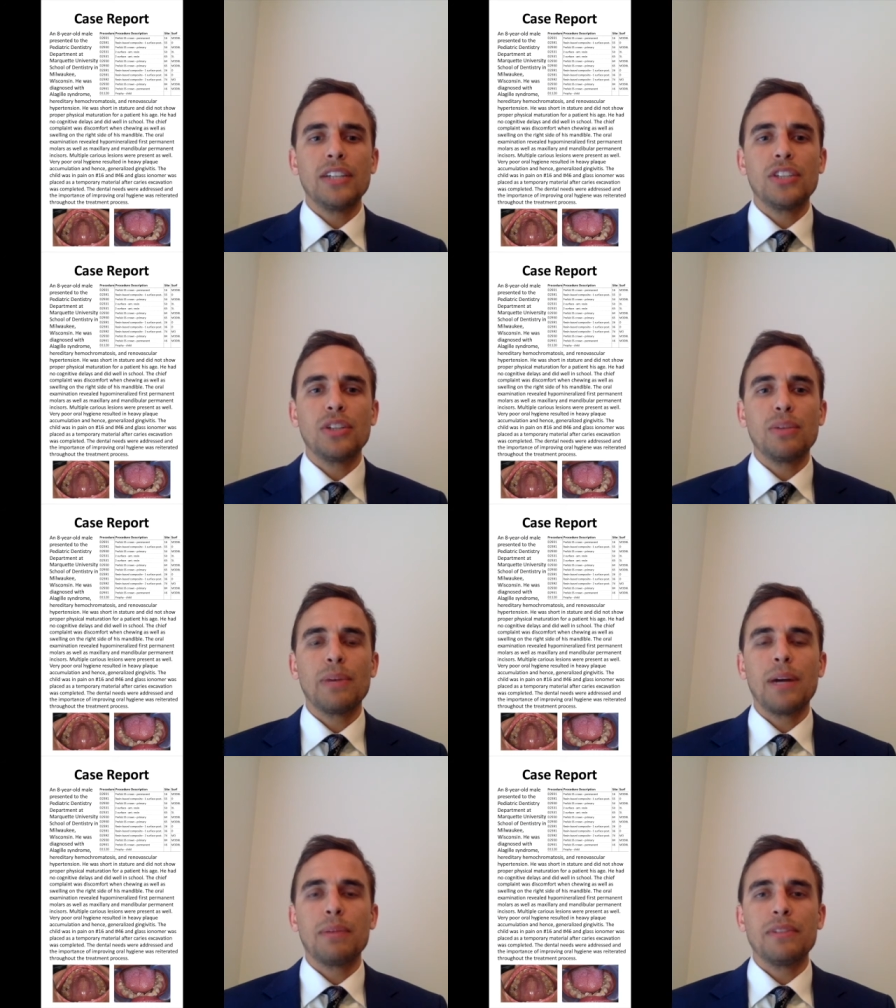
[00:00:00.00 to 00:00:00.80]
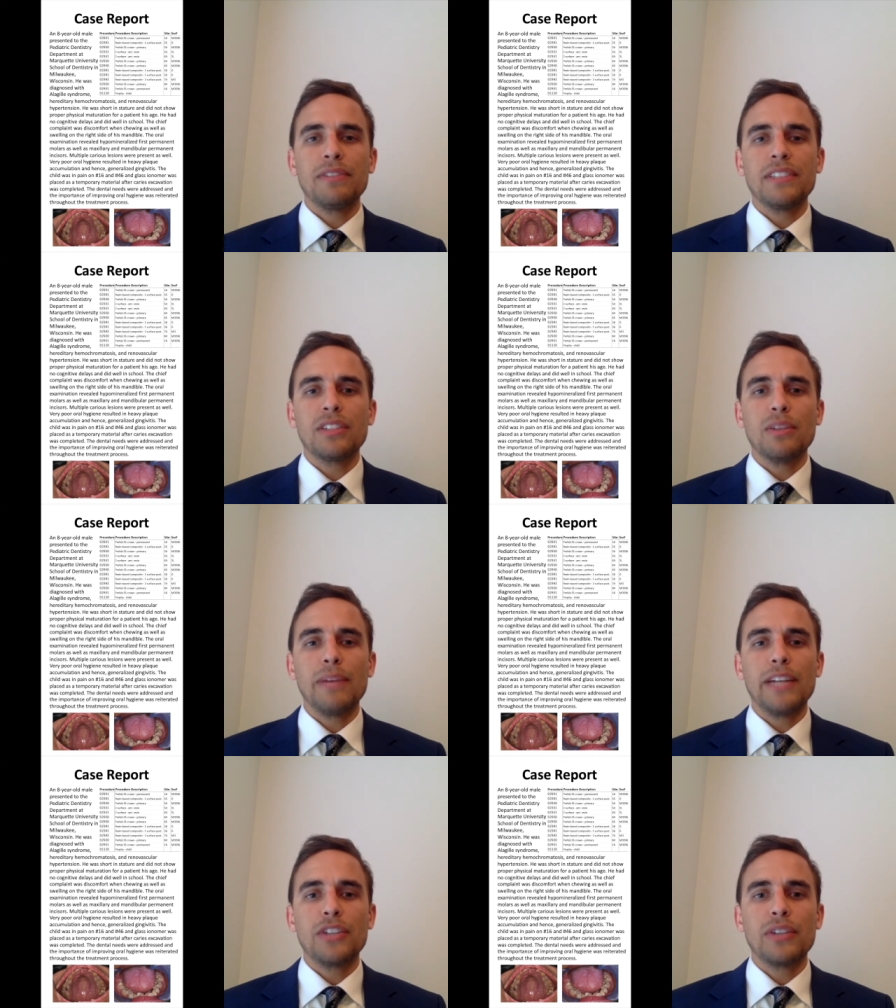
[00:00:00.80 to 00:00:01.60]
show proper physical
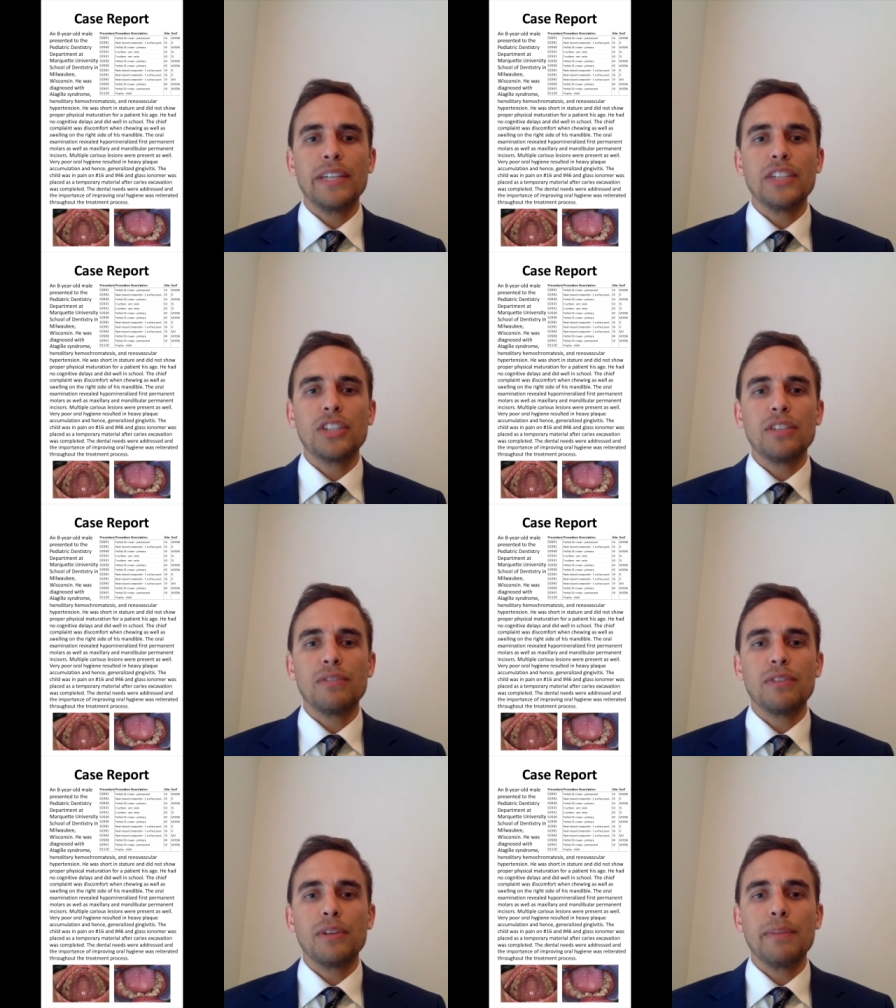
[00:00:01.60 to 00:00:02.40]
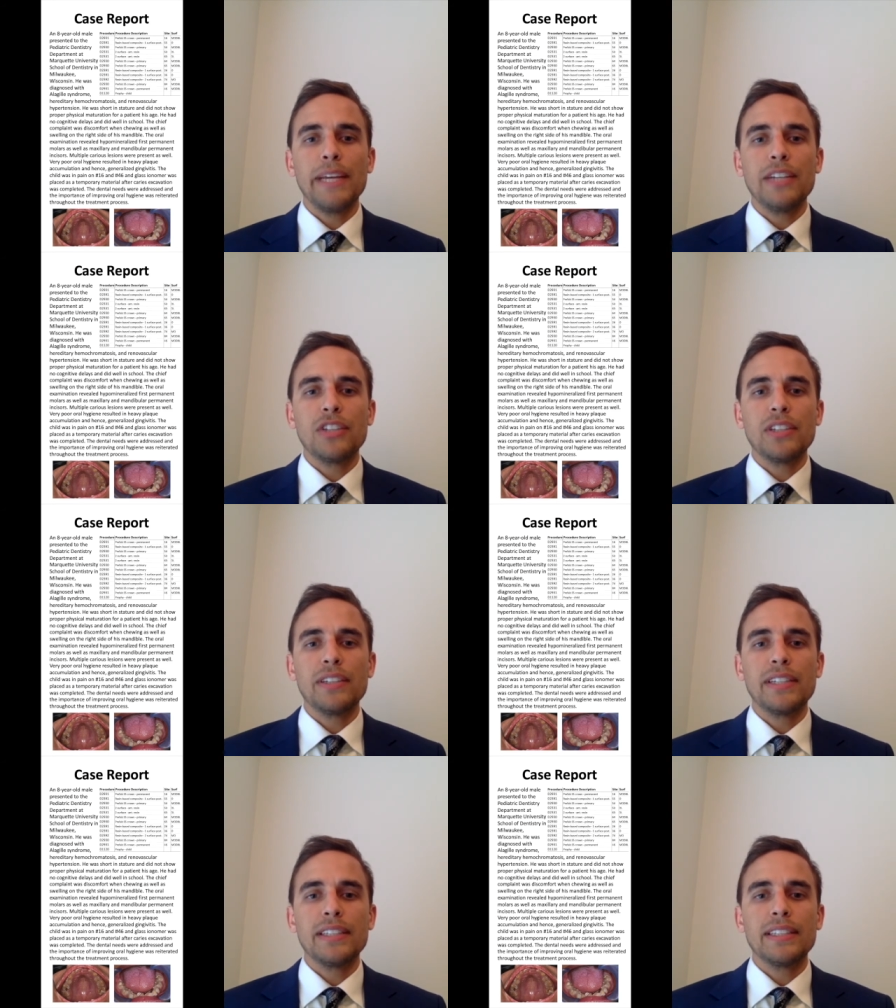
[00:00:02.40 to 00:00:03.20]
maturation for a
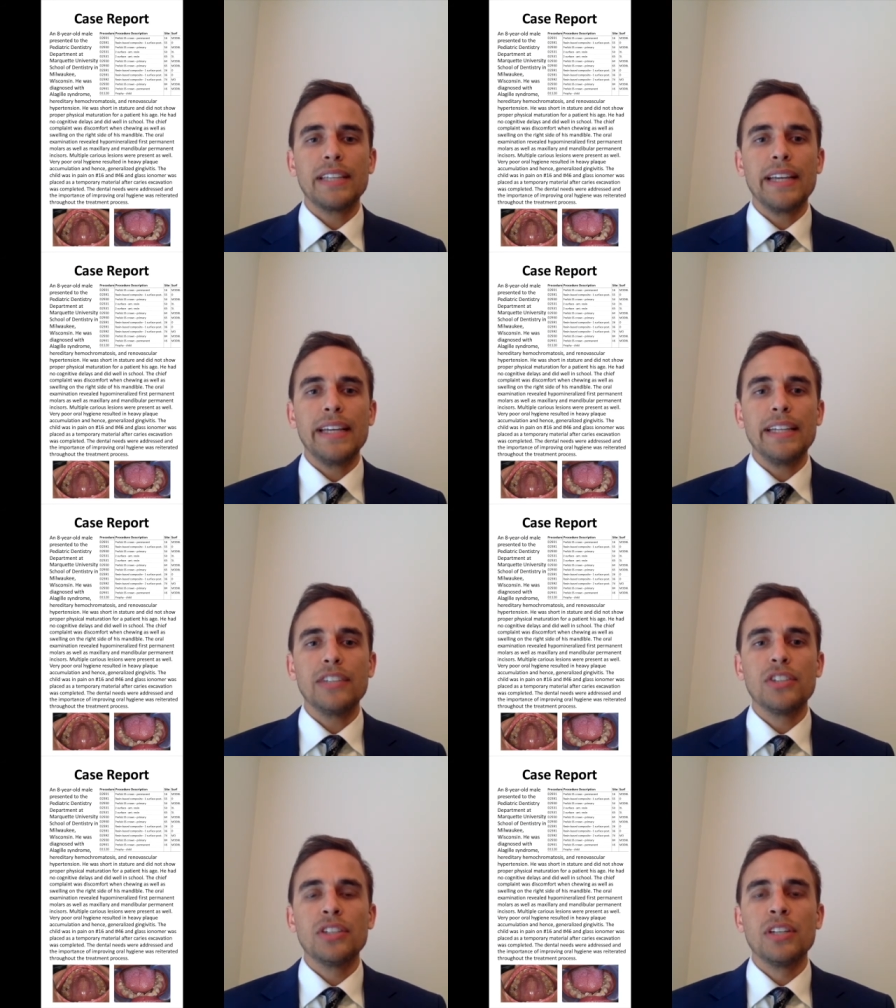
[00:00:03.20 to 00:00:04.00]
patient his age.